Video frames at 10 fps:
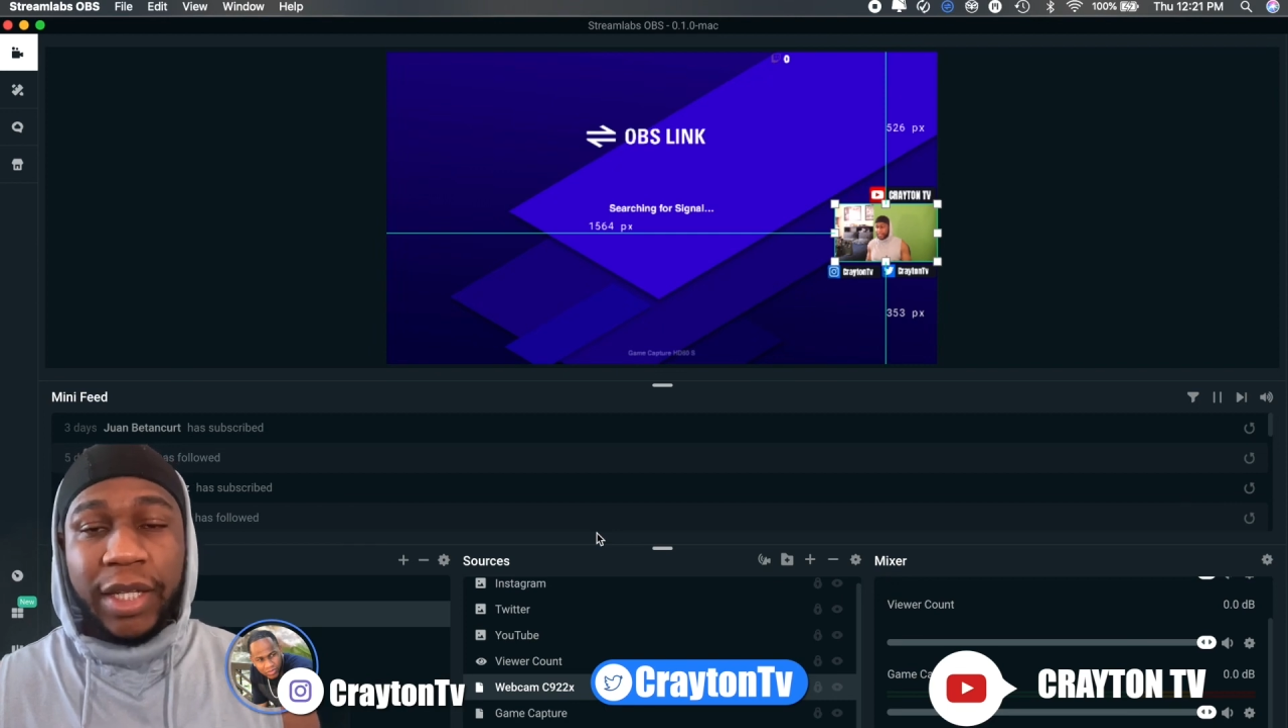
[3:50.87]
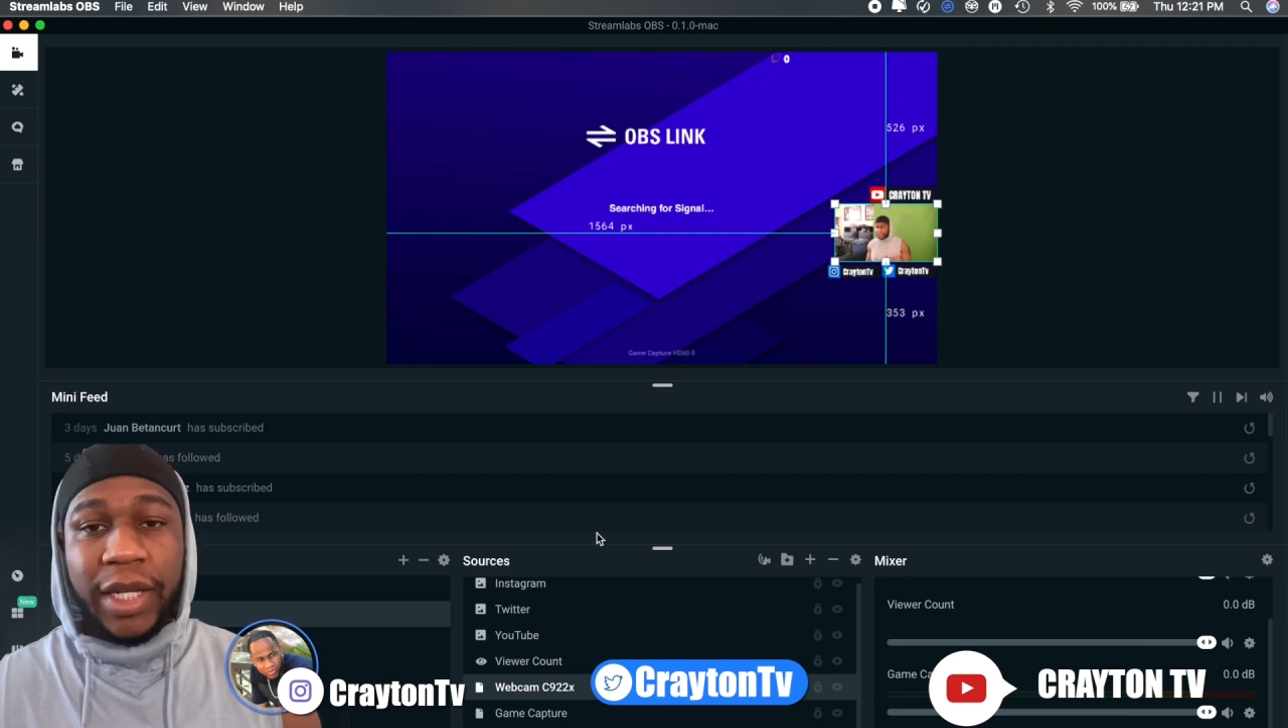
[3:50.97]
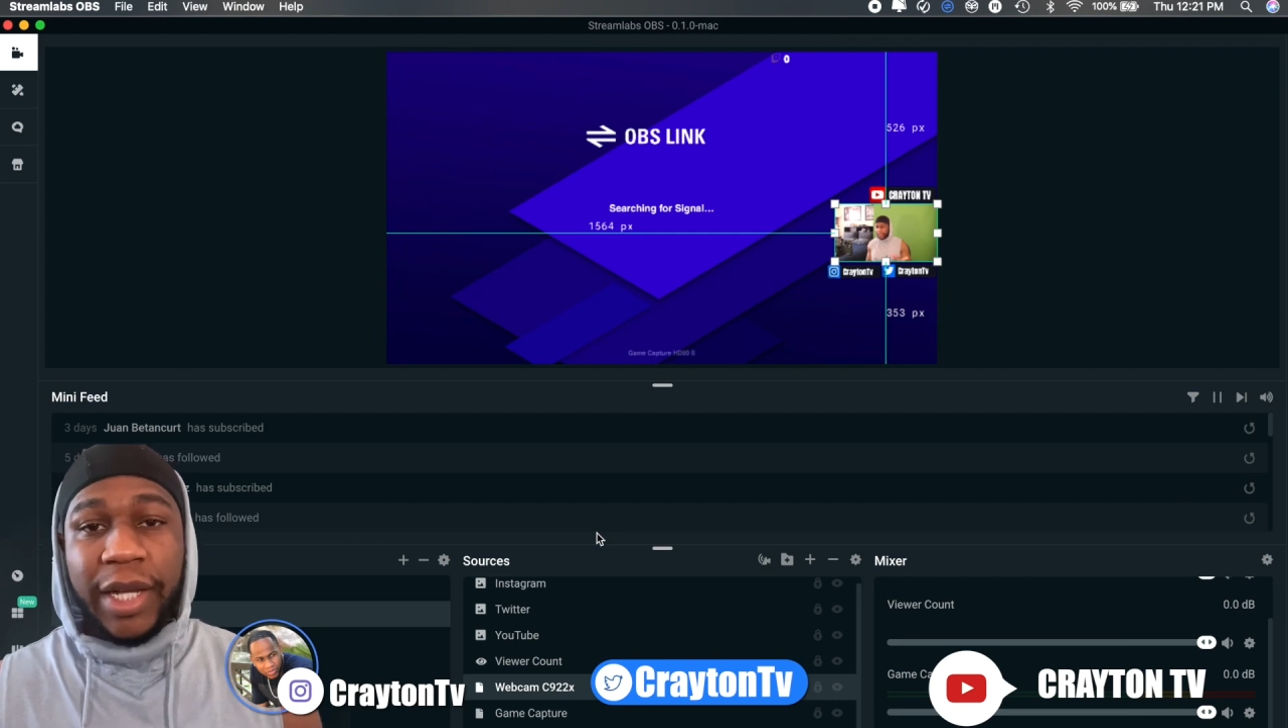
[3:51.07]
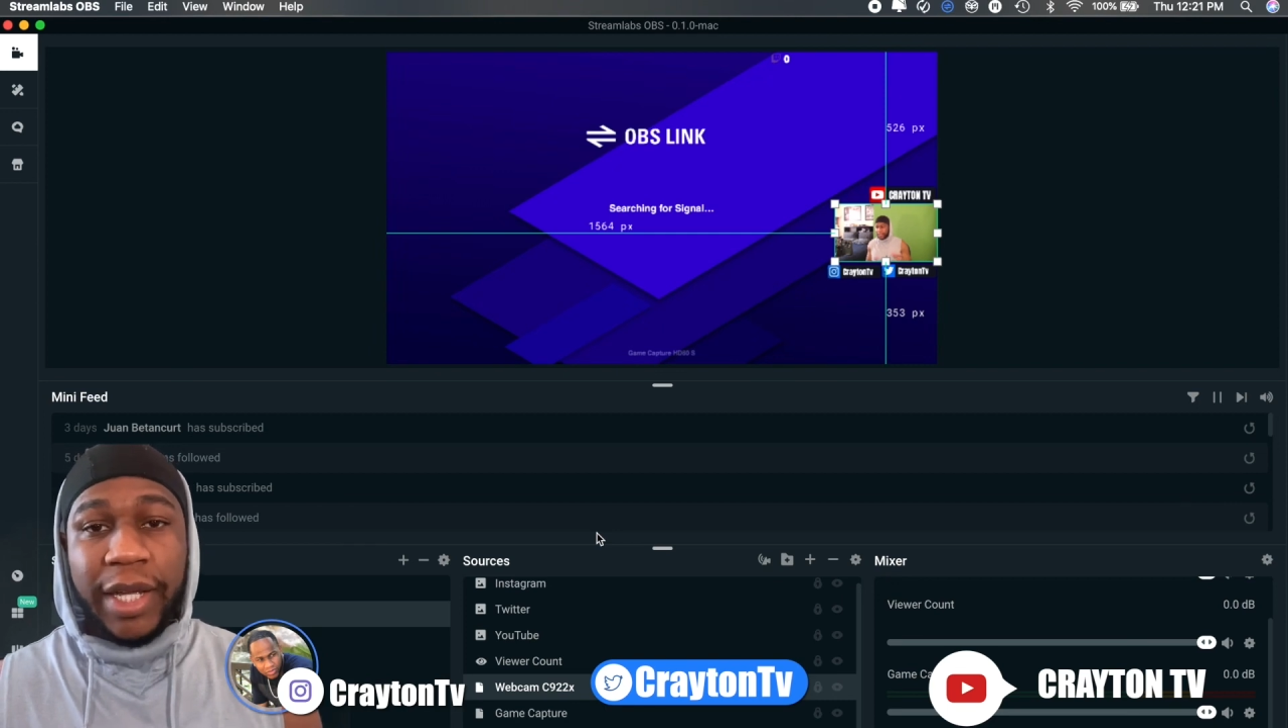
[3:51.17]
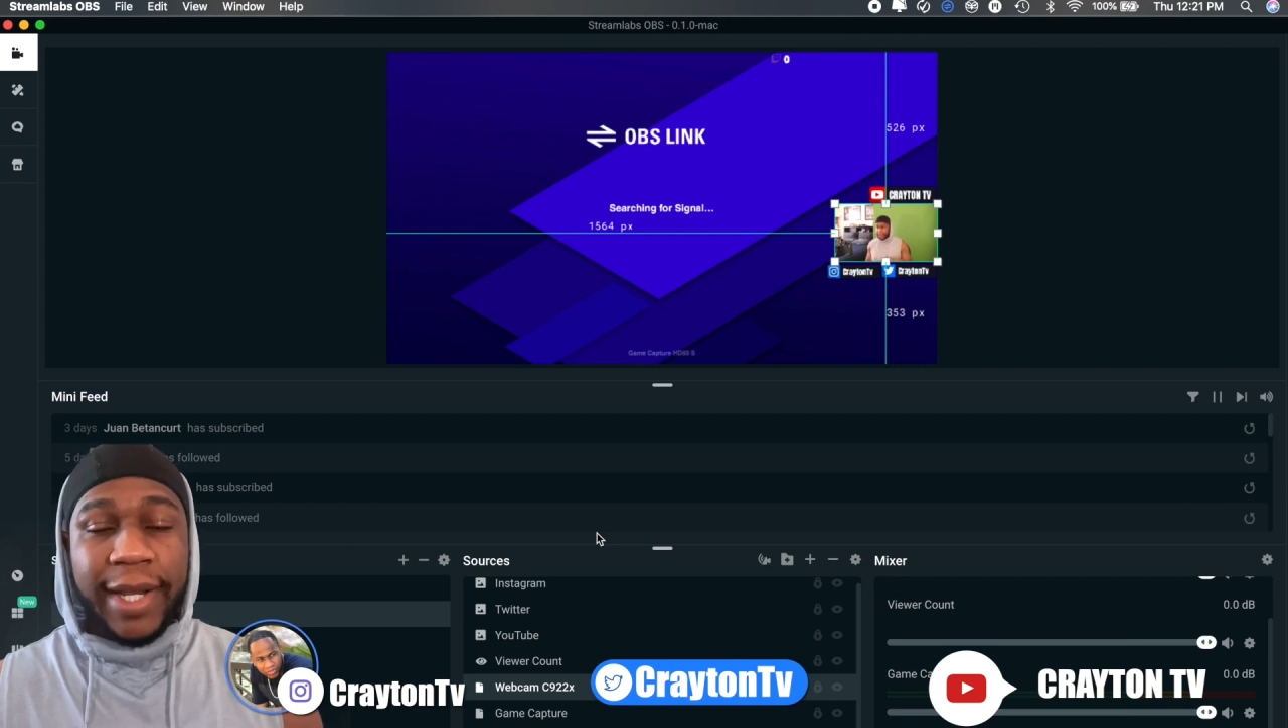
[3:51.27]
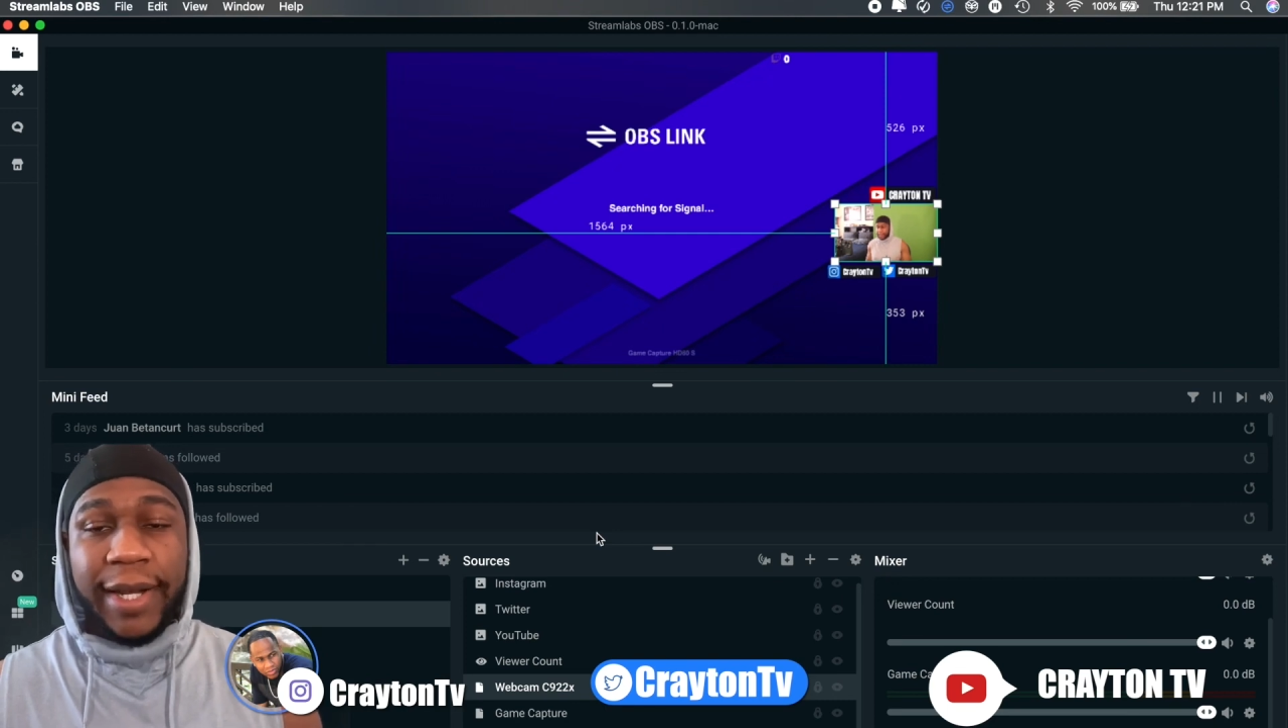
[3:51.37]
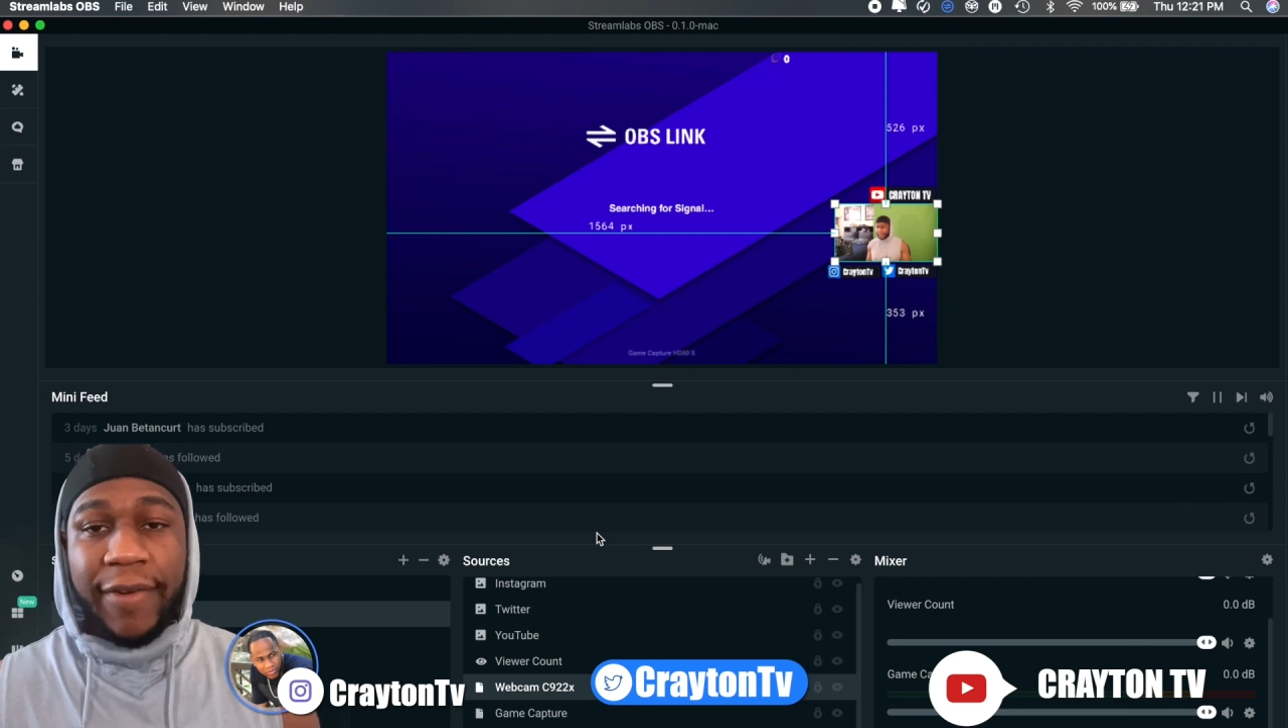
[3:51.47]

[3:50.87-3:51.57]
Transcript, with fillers: in and